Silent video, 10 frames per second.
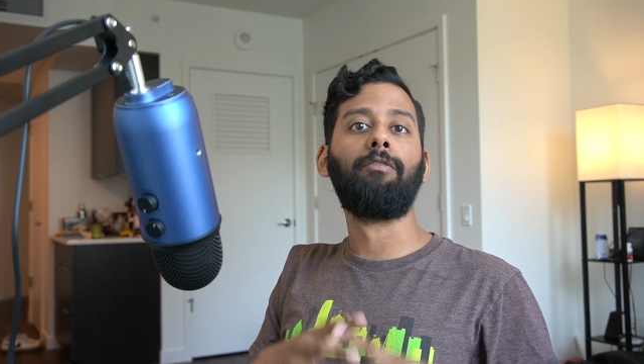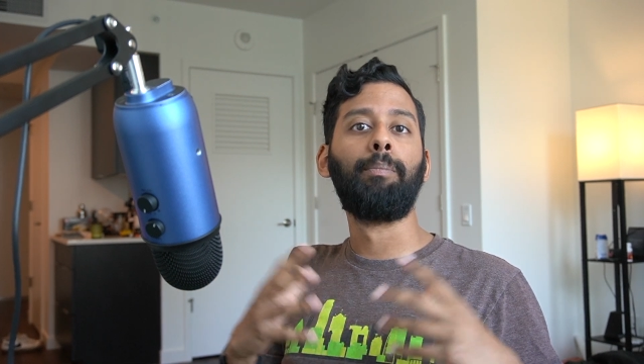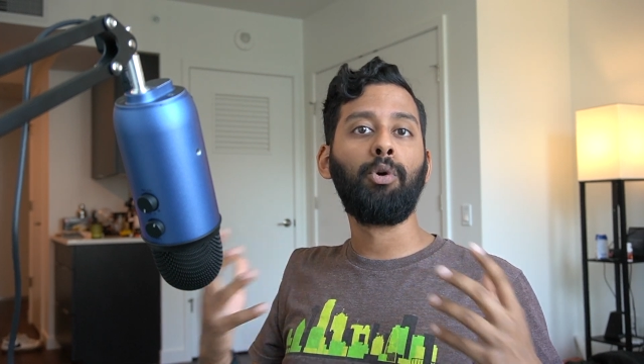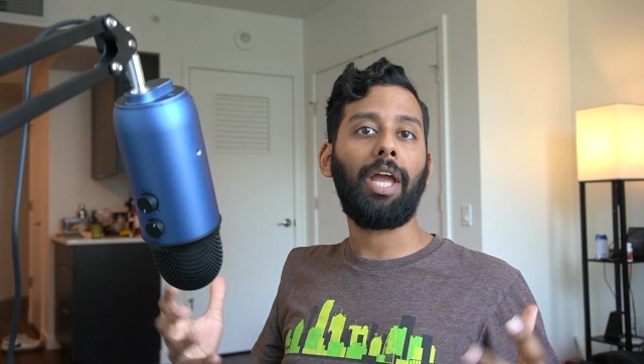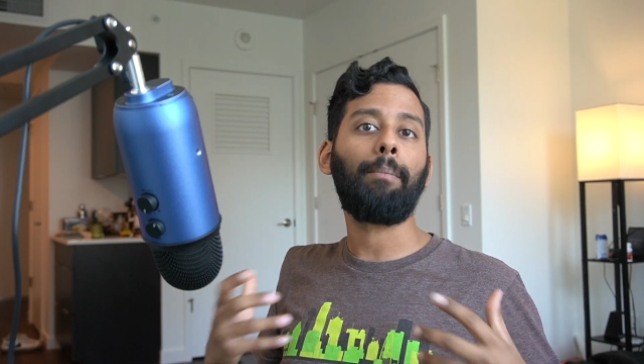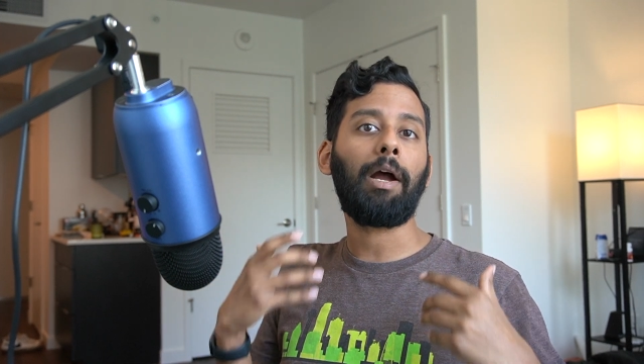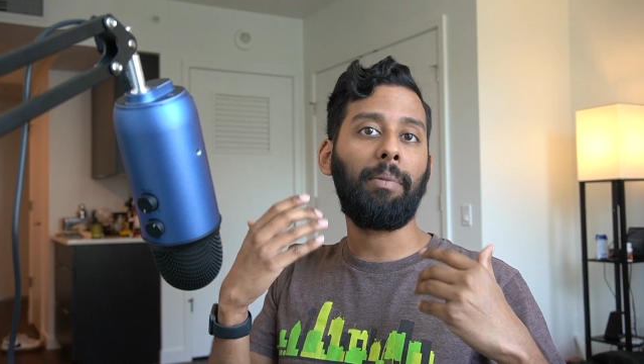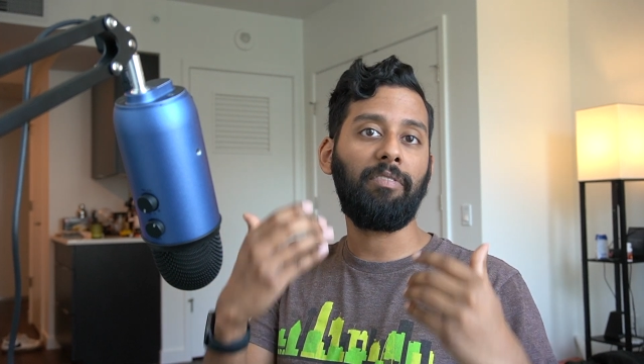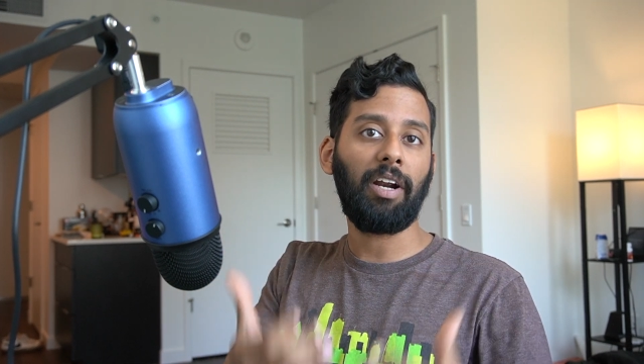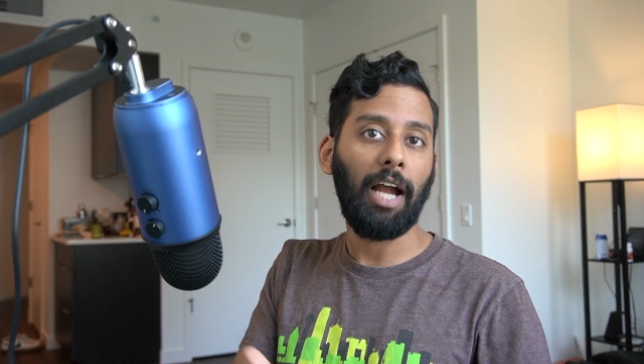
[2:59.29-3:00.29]
a bootcamp might
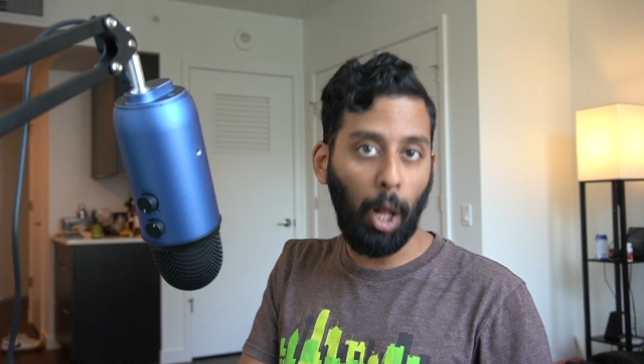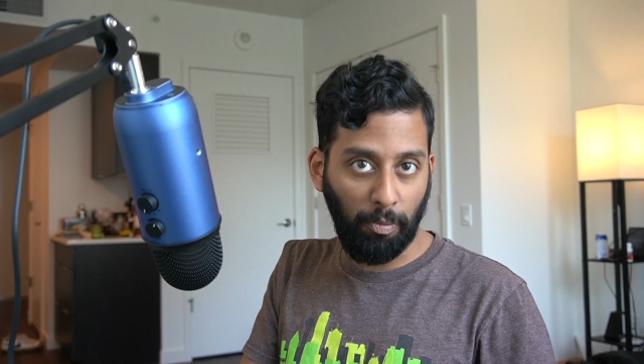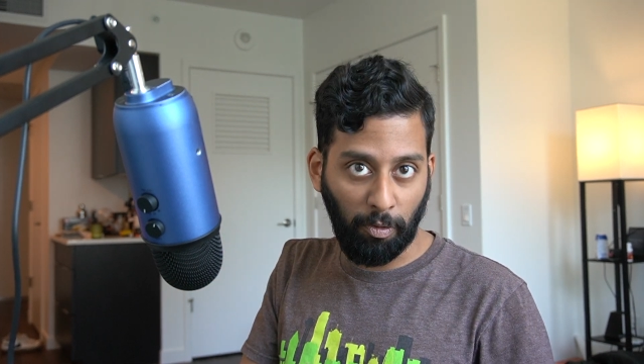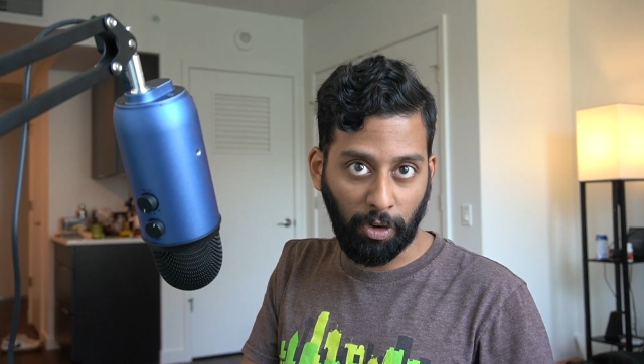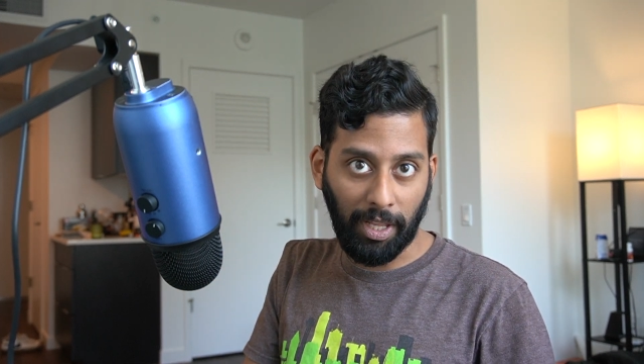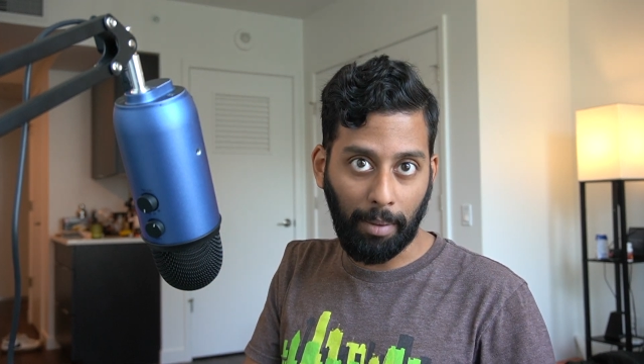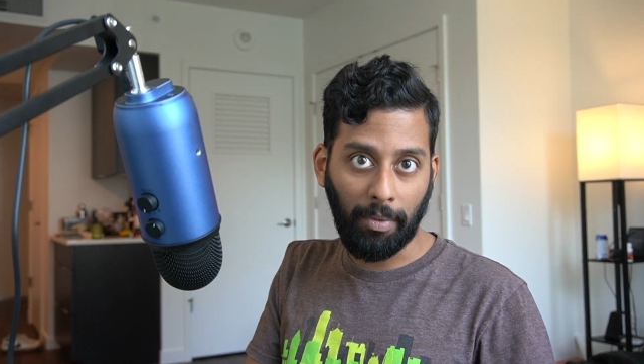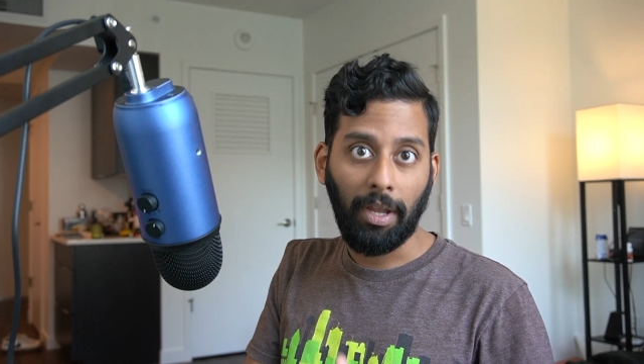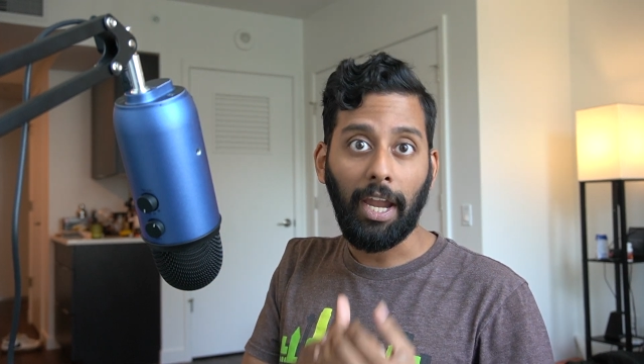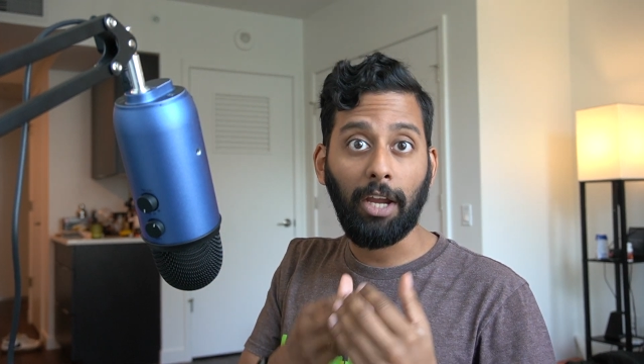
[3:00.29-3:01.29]
be very helpful for them
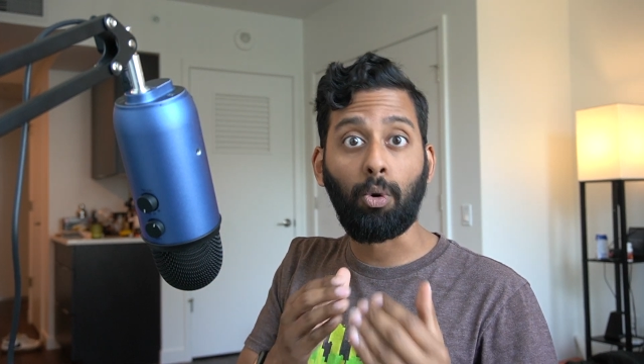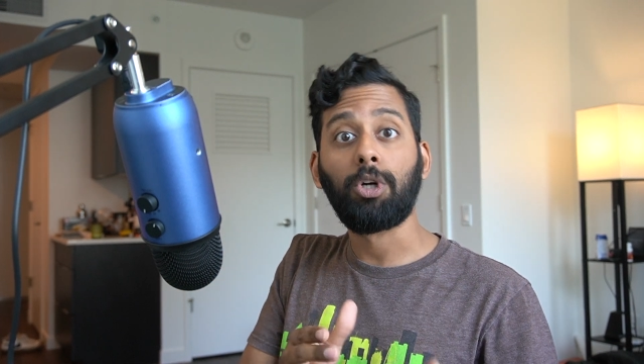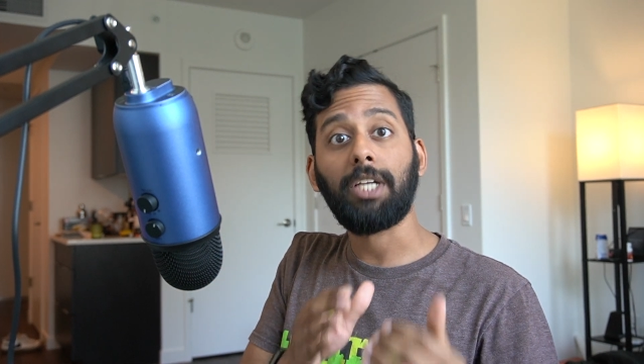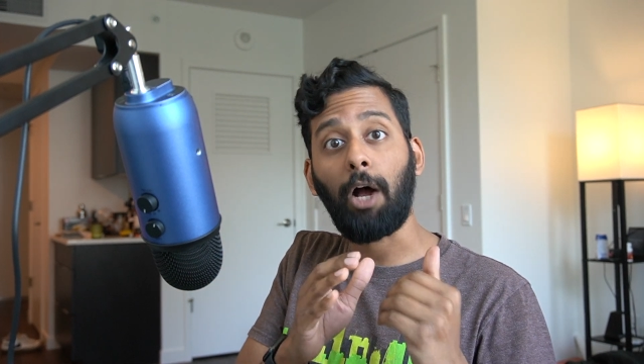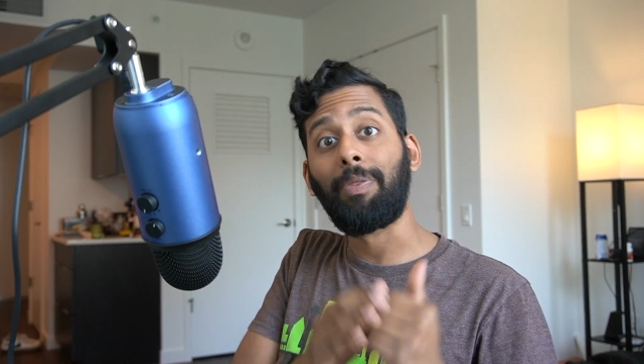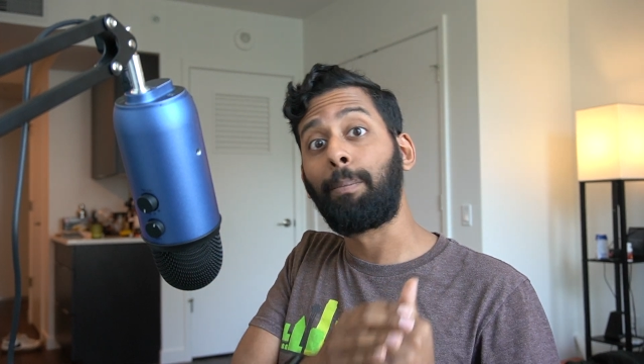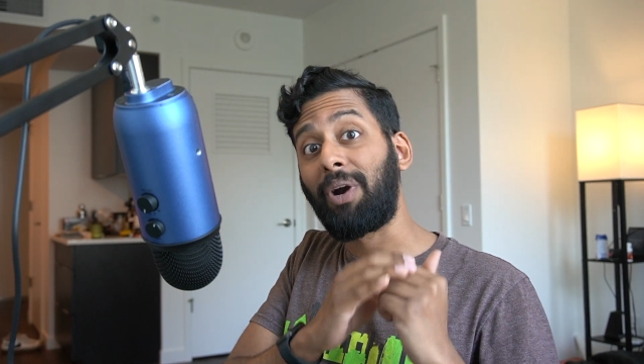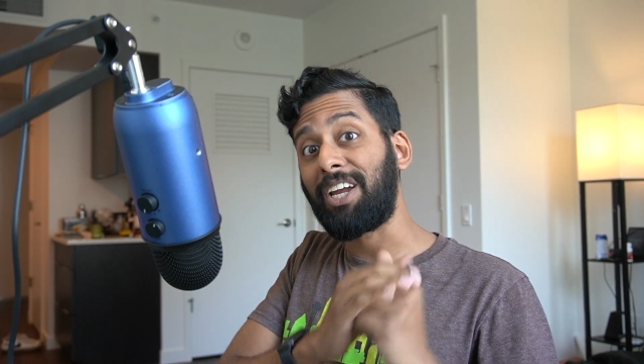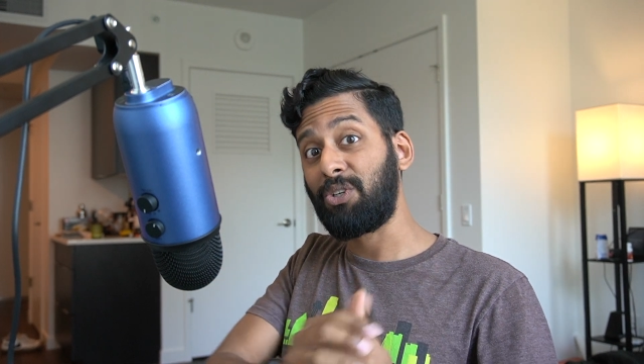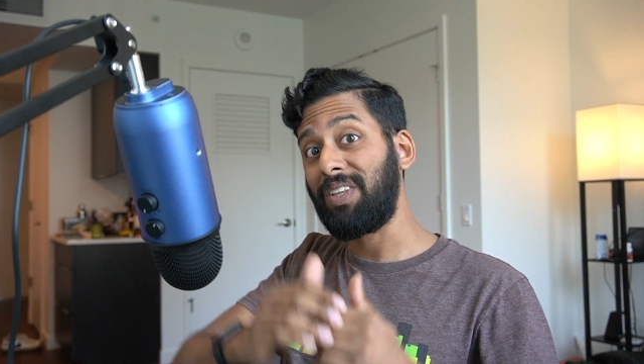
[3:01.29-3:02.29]
in order to help them
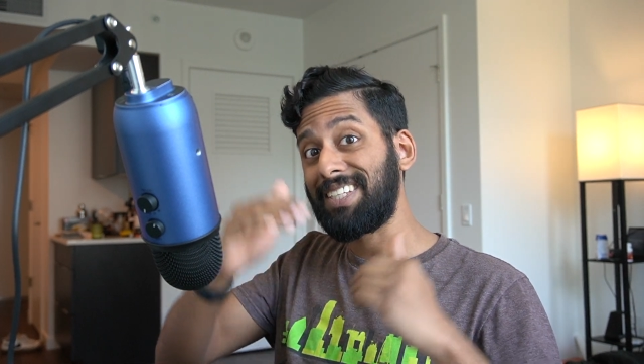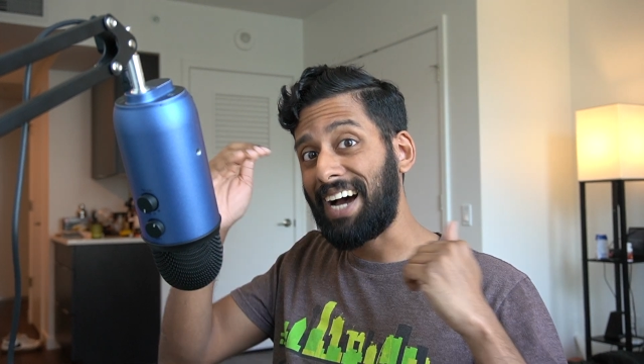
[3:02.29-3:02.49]
break into these